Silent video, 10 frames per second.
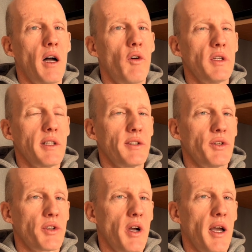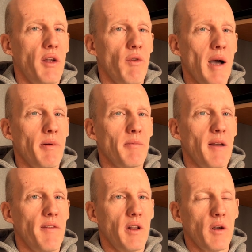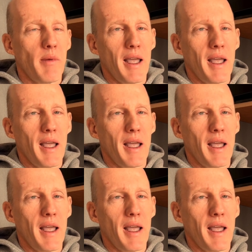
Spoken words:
I always like to try and wrap up my video